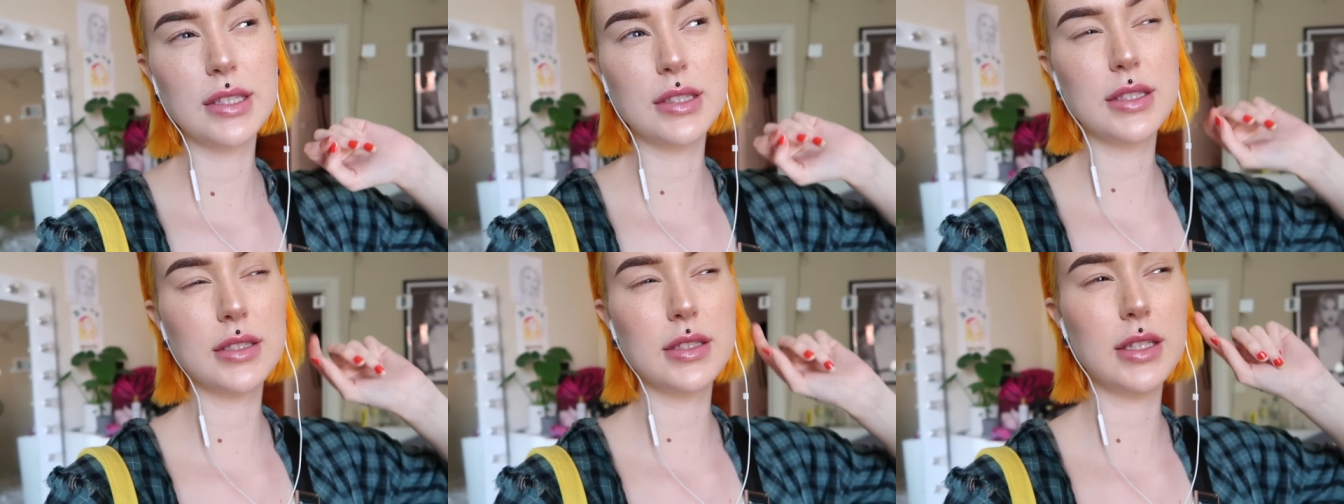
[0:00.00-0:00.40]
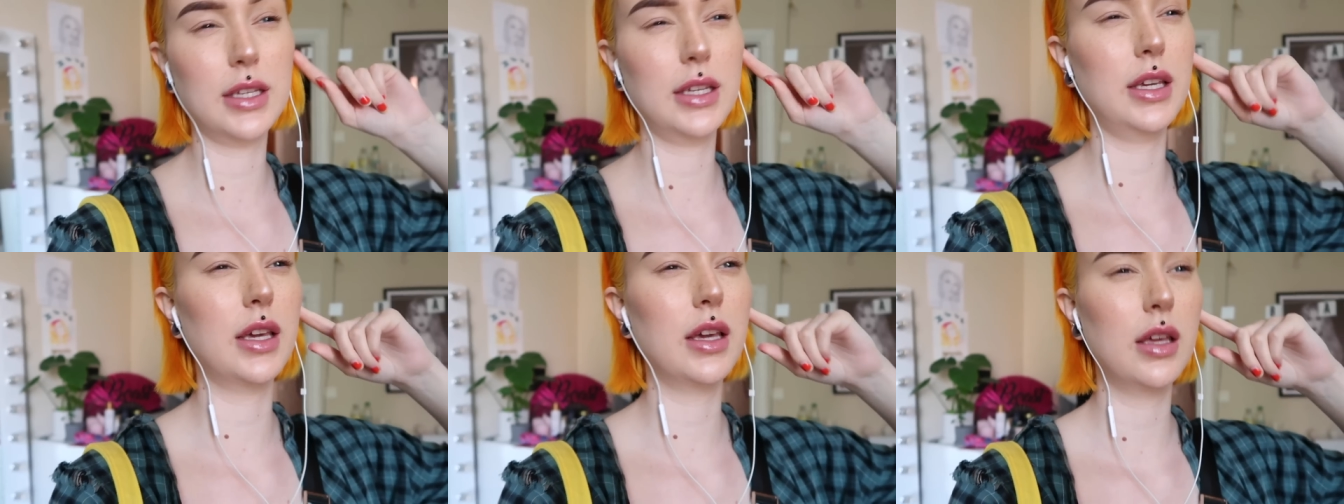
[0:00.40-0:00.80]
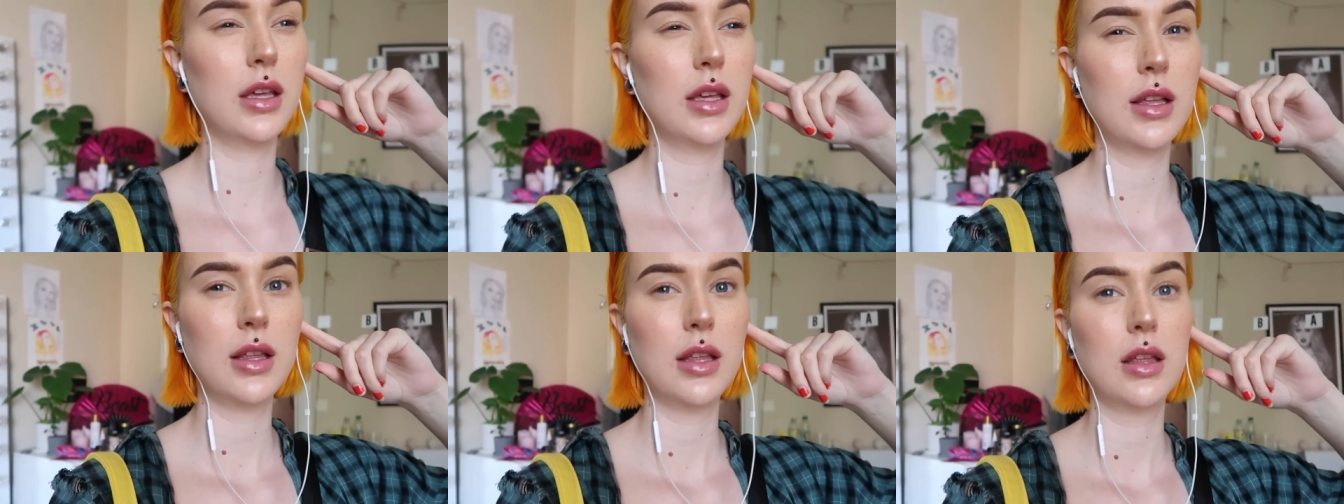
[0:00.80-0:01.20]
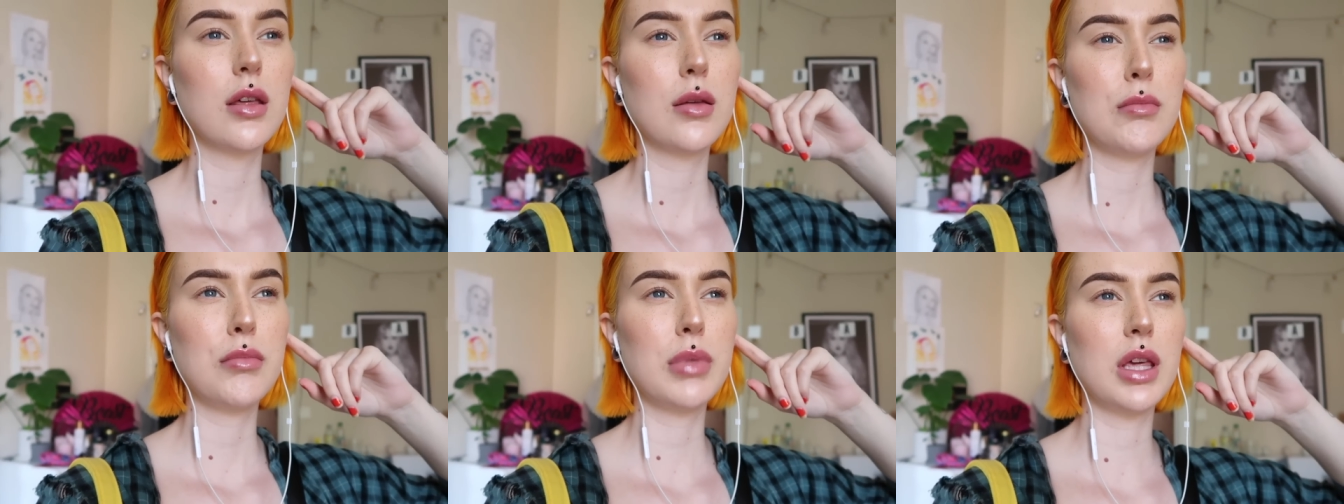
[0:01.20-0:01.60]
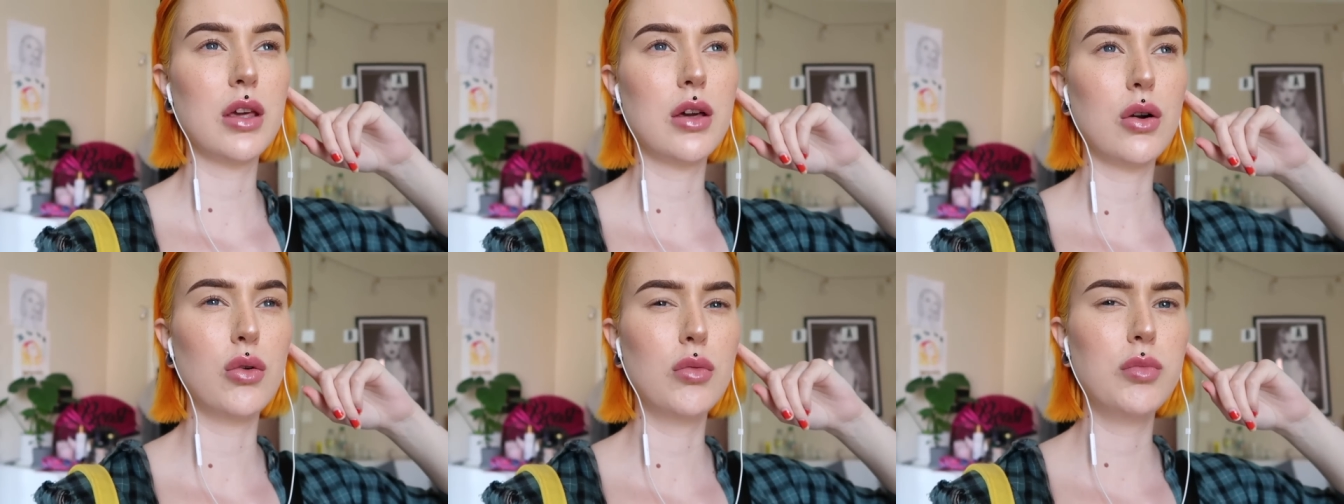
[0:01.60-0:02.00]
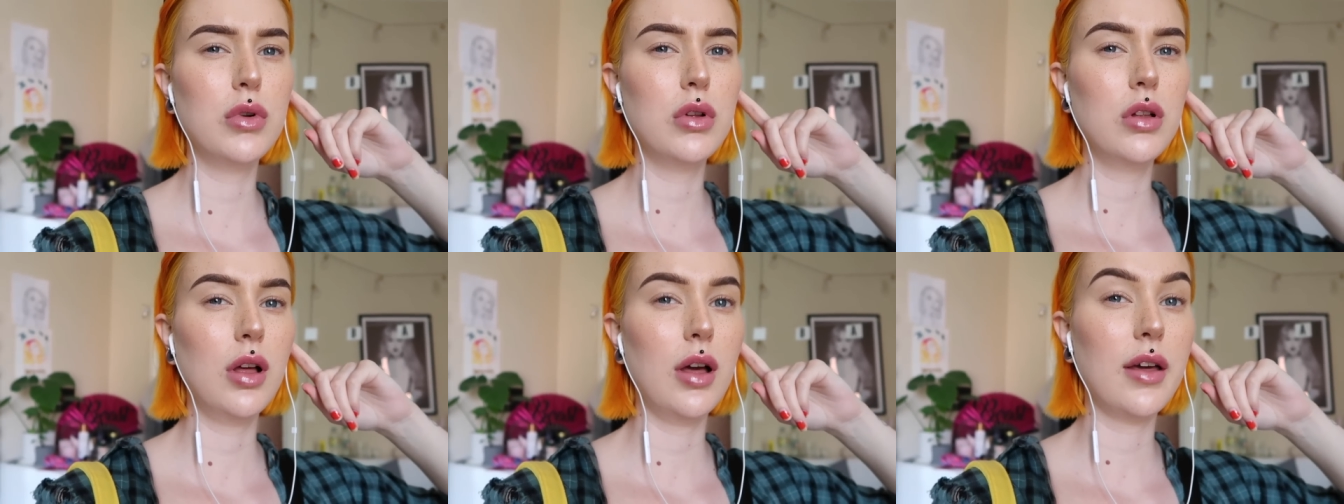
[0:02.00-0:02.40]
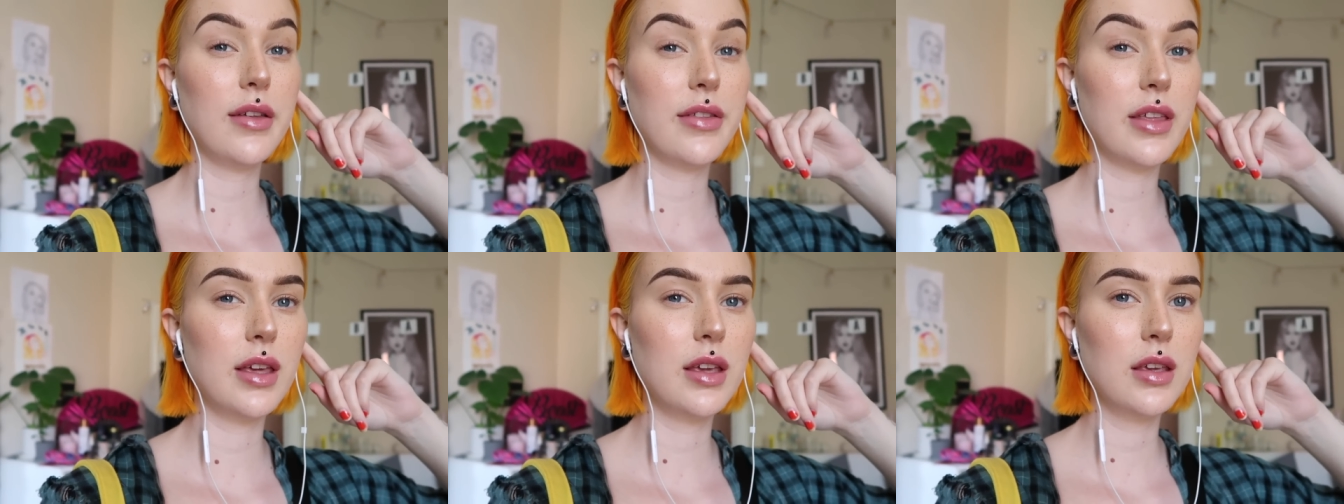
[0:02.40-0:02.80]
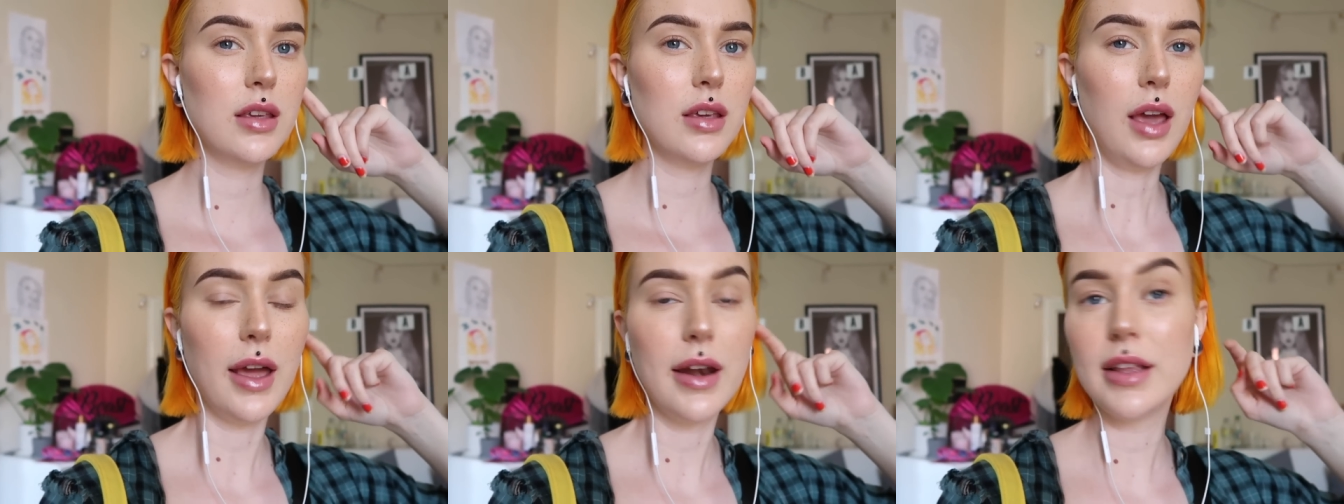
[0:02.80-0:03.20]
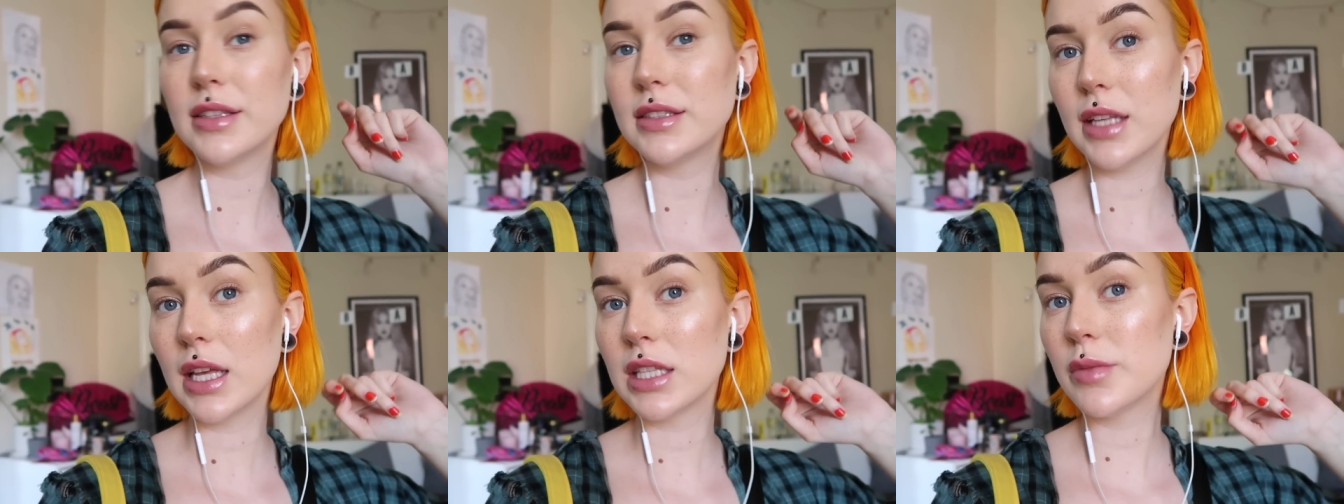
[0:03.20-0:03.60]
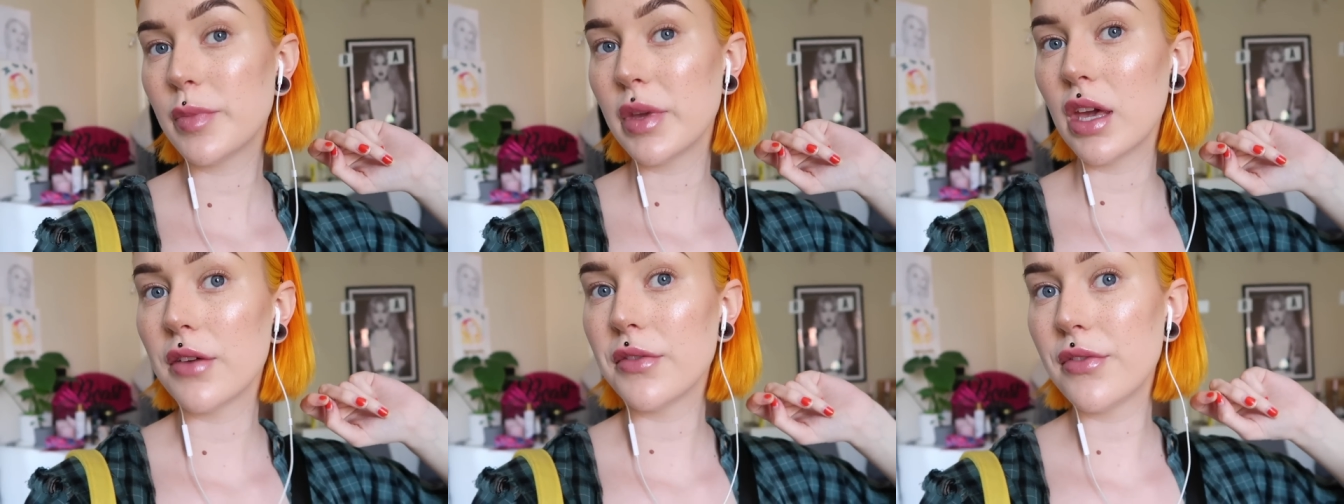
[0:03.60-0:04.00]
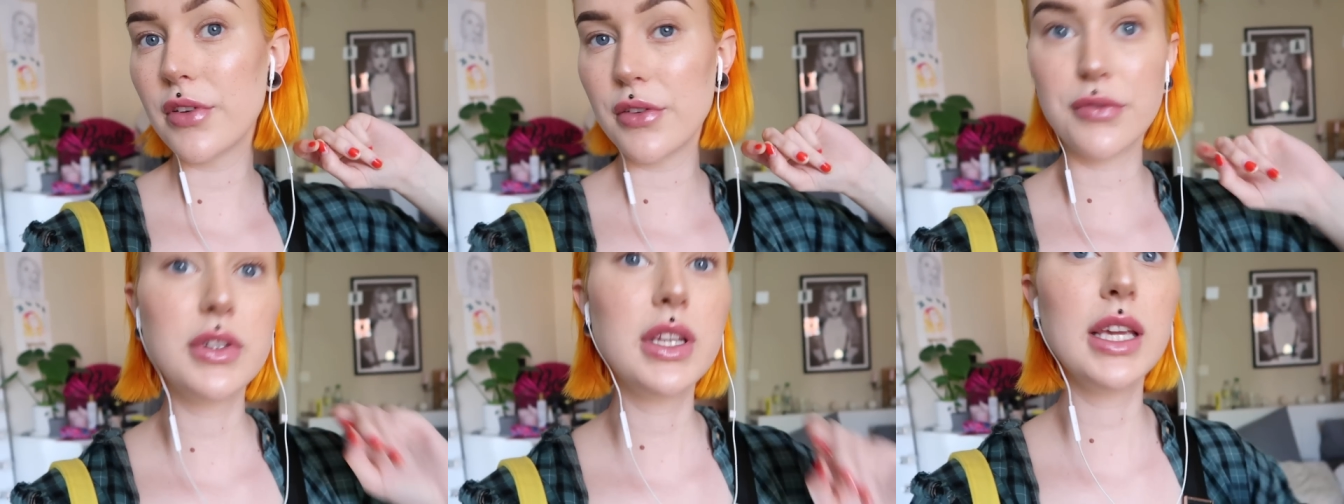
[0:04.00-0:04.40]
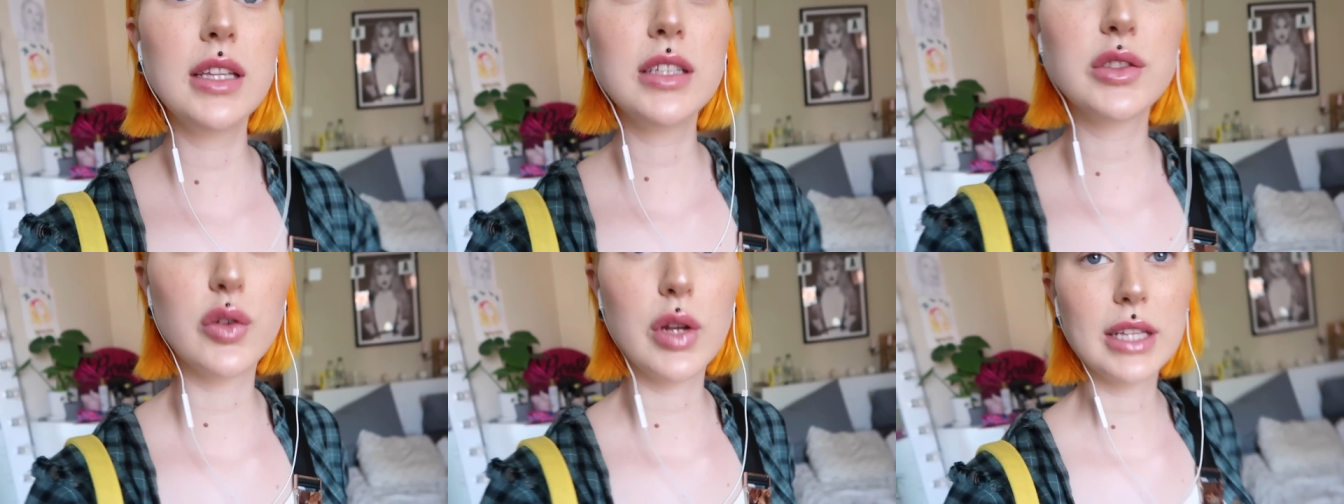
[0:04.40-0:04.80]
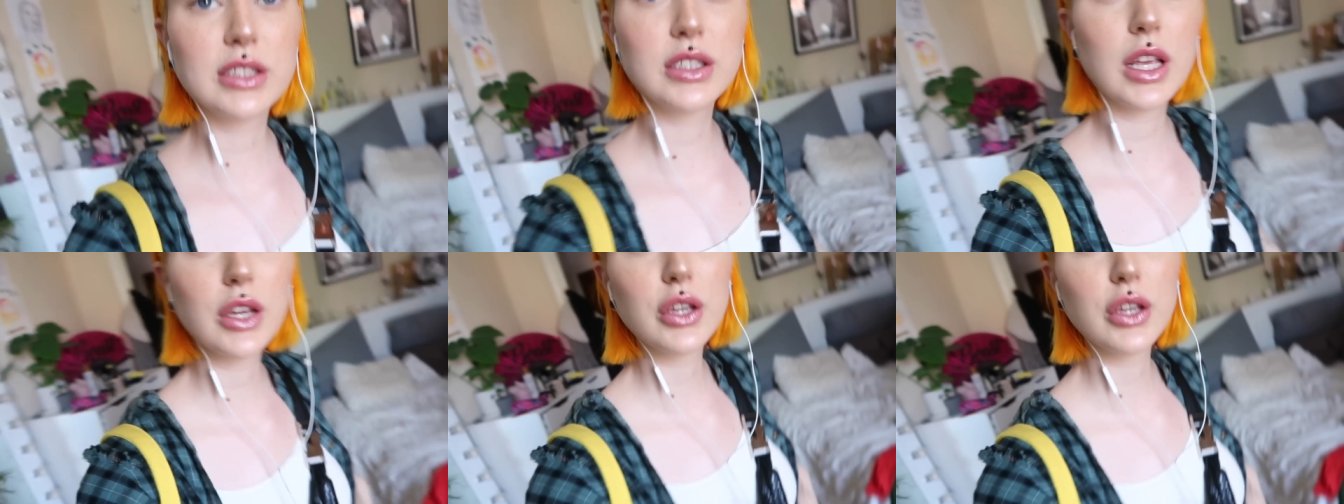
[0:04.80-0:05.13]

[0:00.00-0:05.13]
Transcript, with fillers: It's the Pink Opal, I think, and it's S P F fifteen, so that's